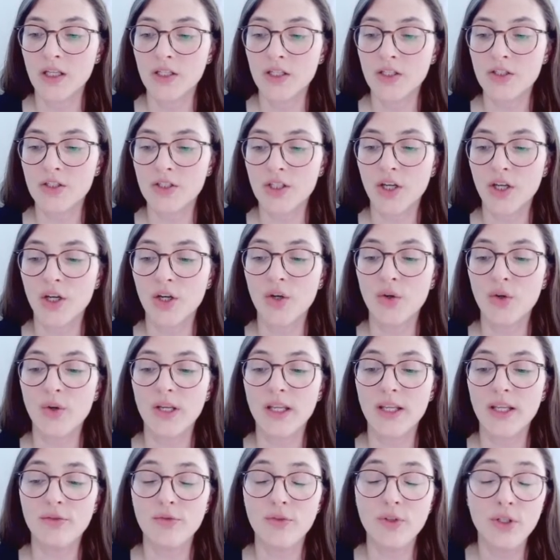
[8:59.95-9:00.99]
So
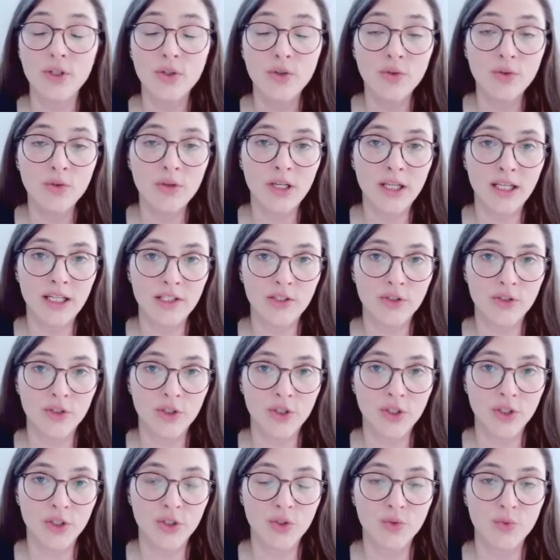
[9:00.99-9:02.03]
if you later
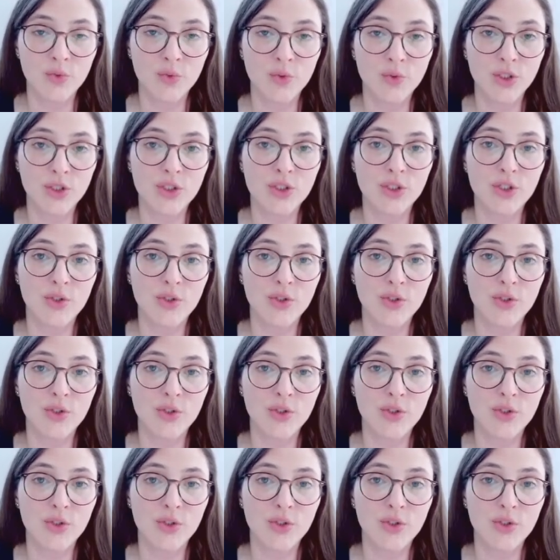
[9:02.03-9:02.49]
on want